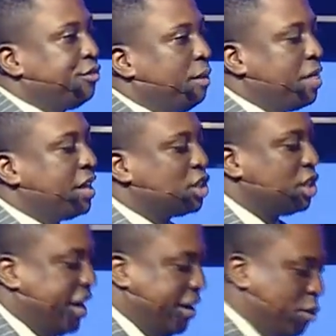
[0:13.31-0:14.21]
from there
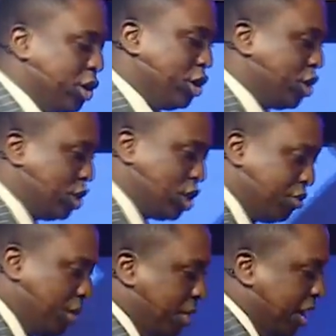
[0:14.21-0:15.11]
today. We're going to continue
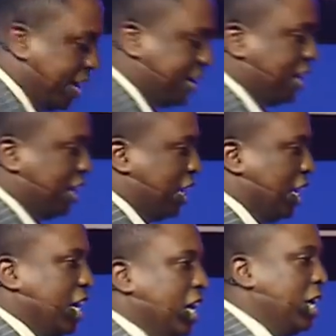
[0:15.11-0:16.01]
from there.
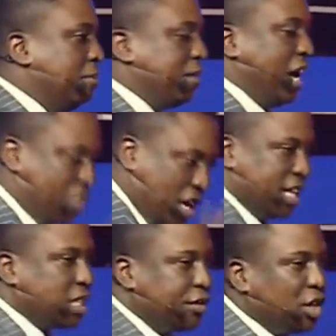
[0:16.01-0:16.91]
Um, I think
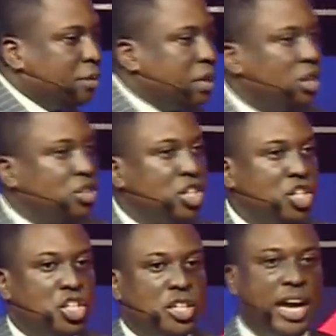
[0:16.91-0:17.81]
it's phenomenal
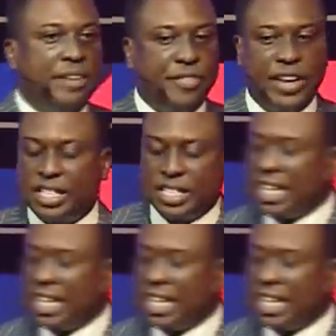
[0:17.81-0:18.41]
teaching. I think it's a